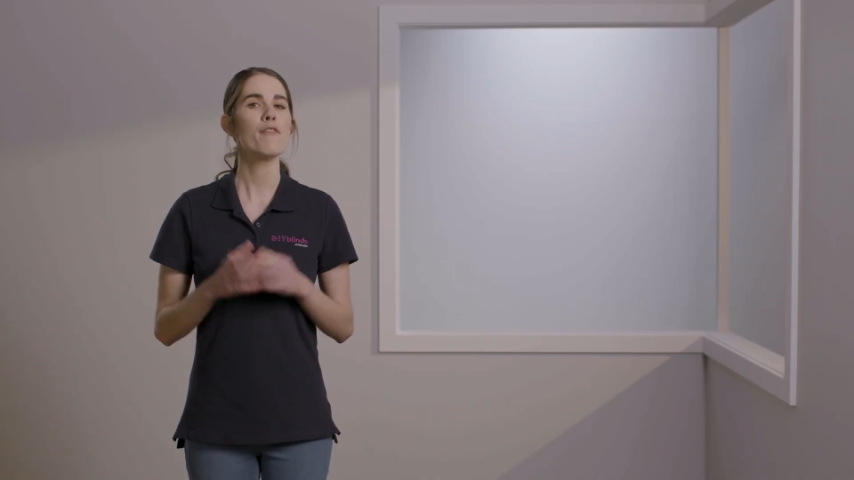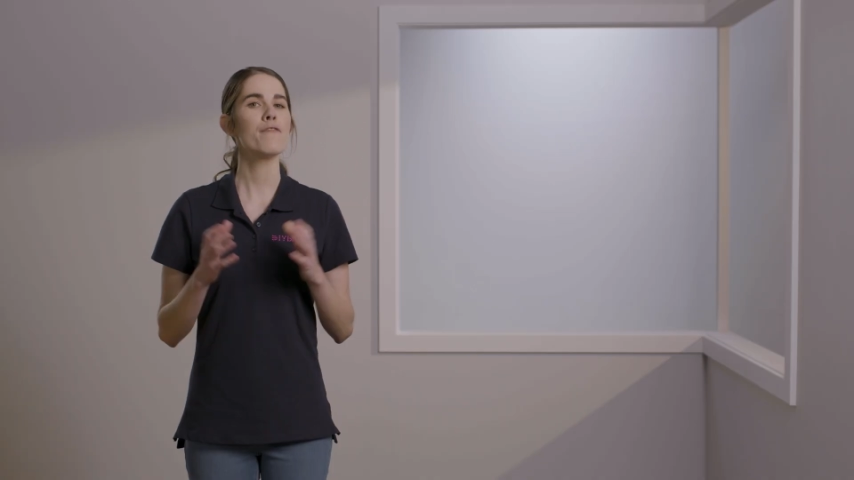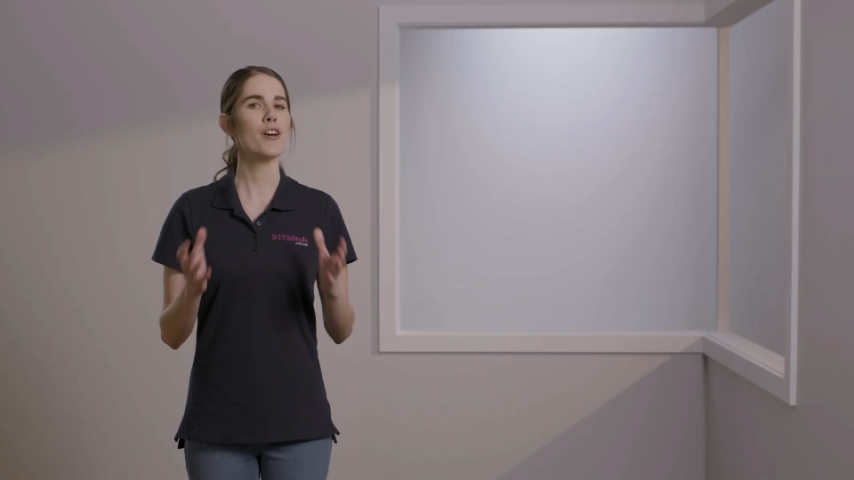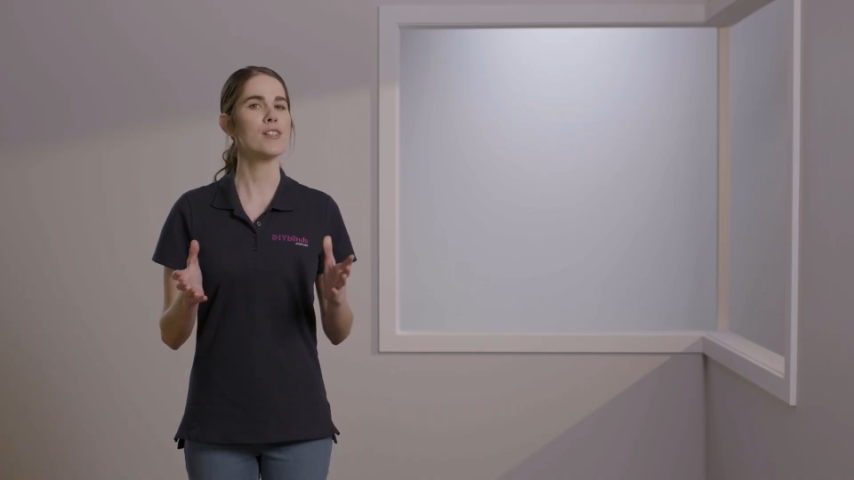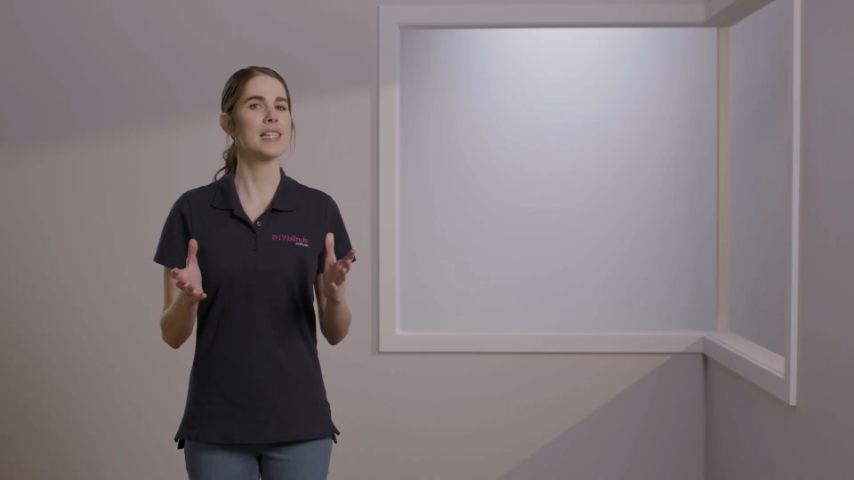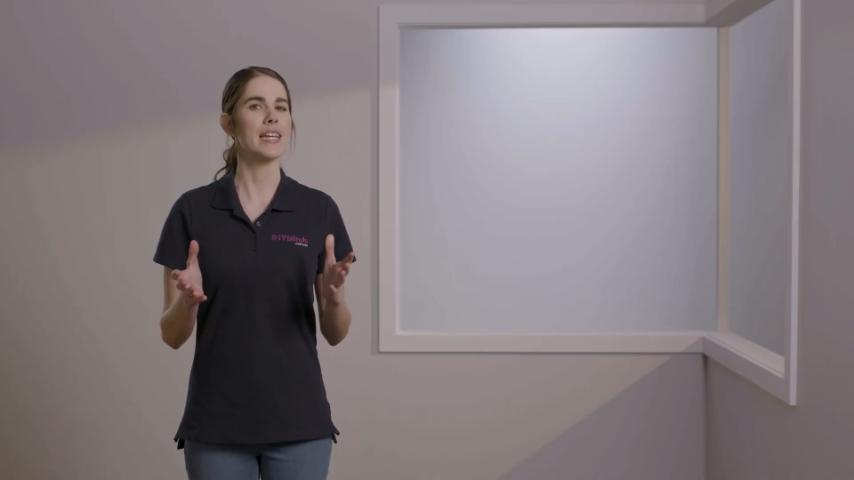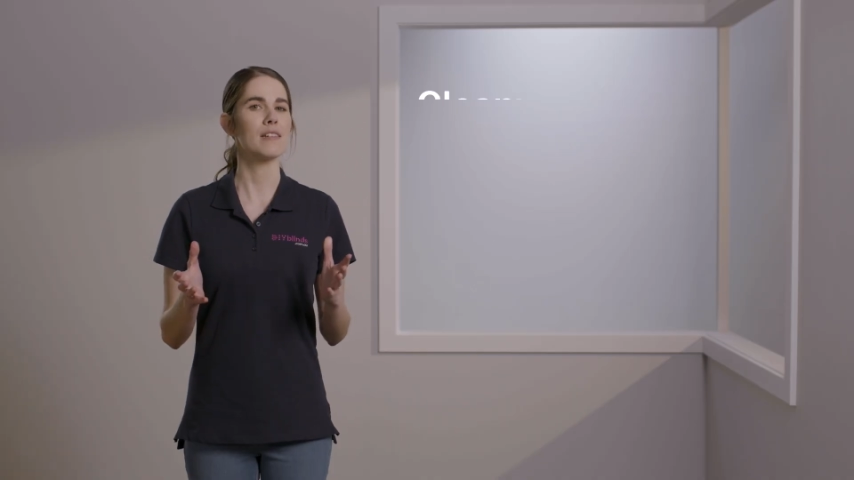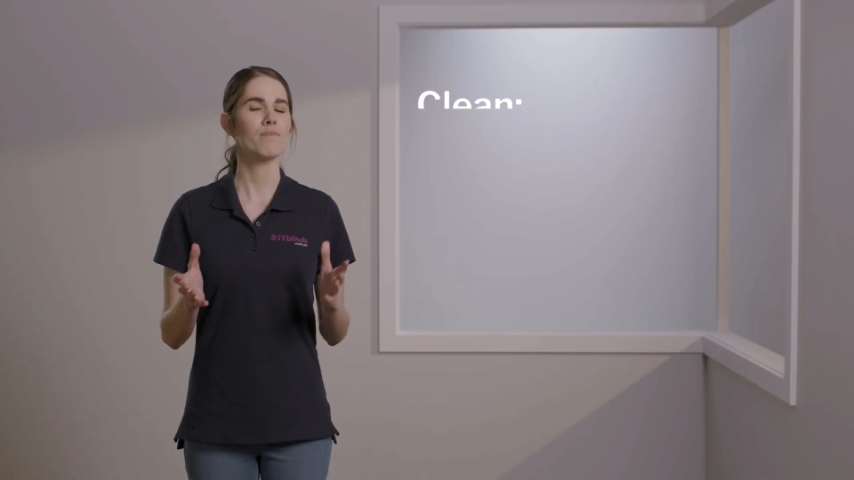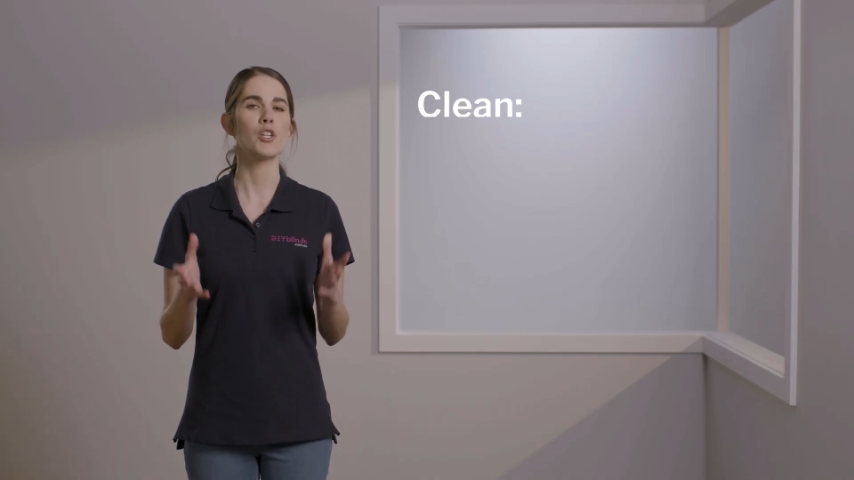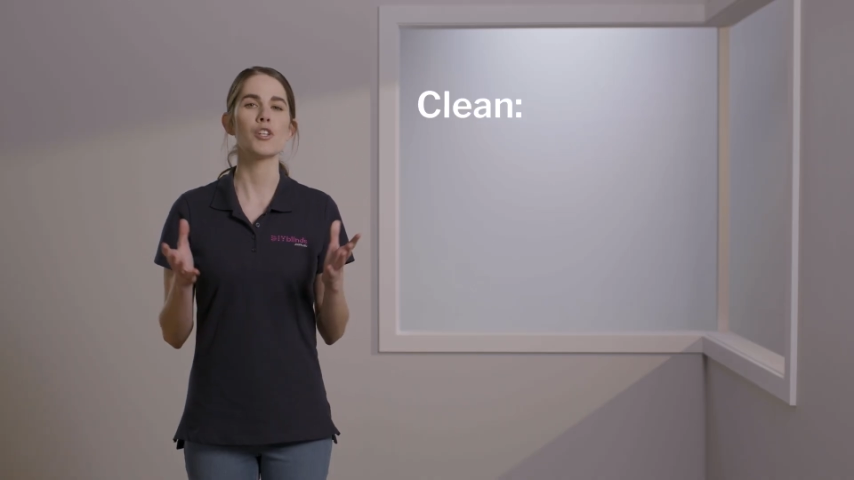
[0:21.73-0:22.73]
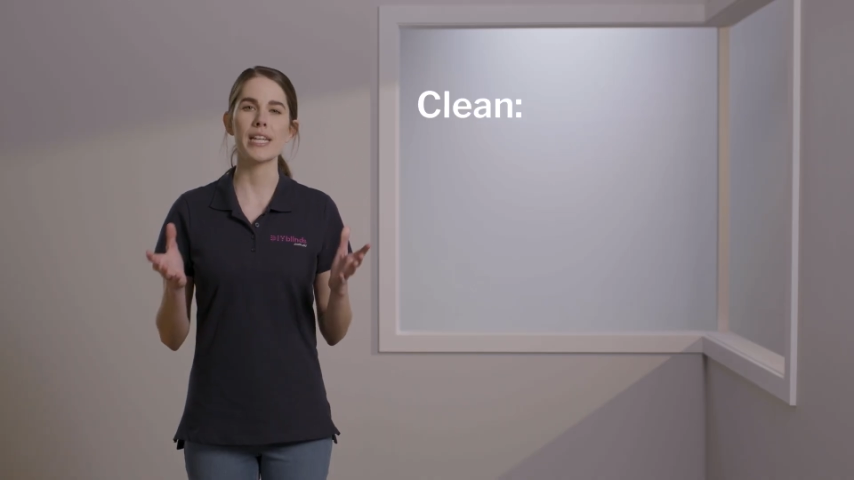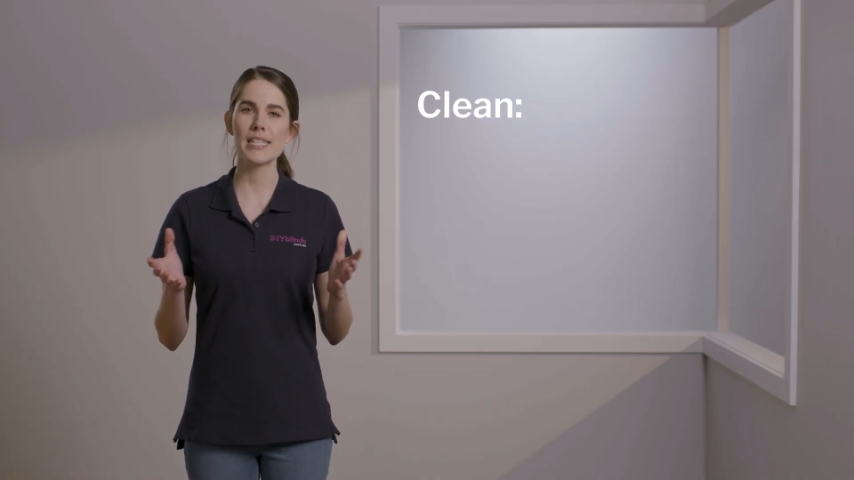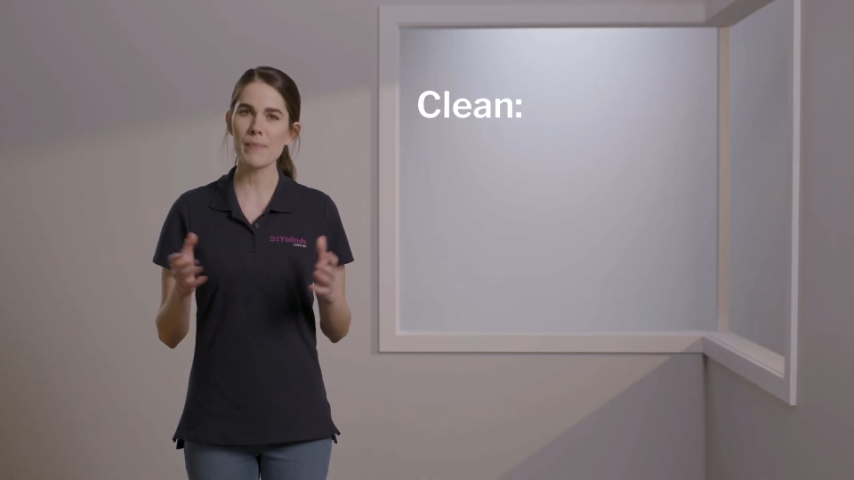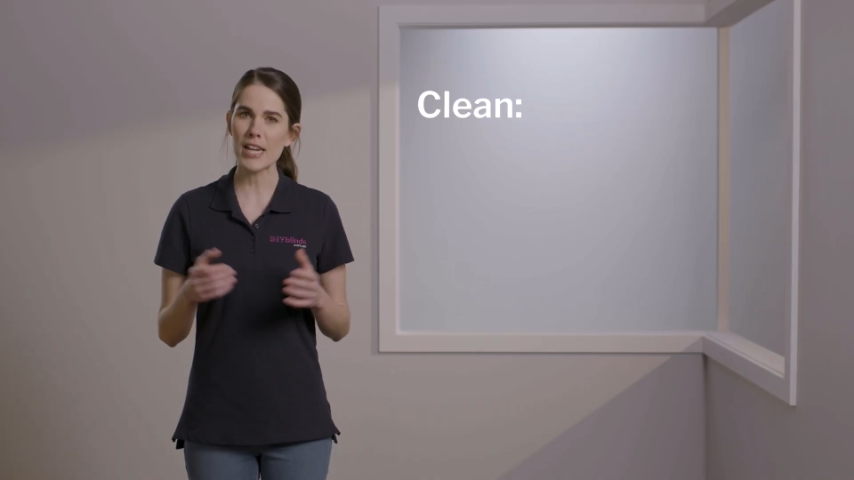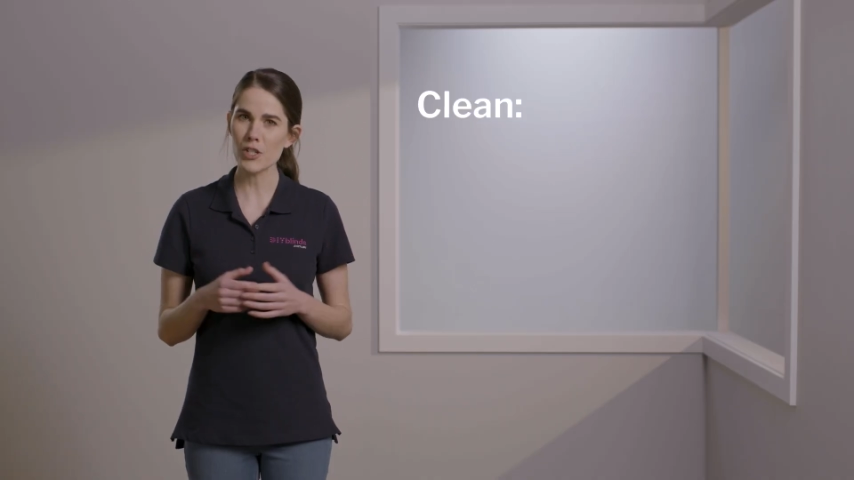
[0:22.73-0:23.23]
Firstly, you need
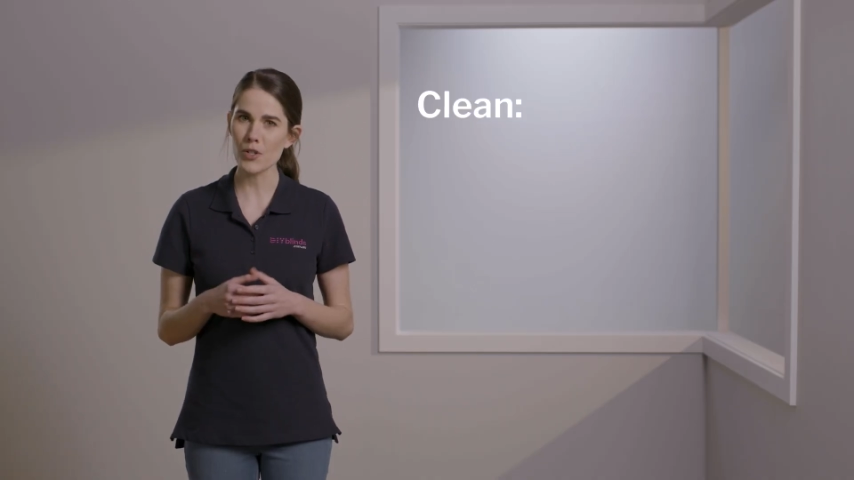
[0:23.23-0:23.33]
to make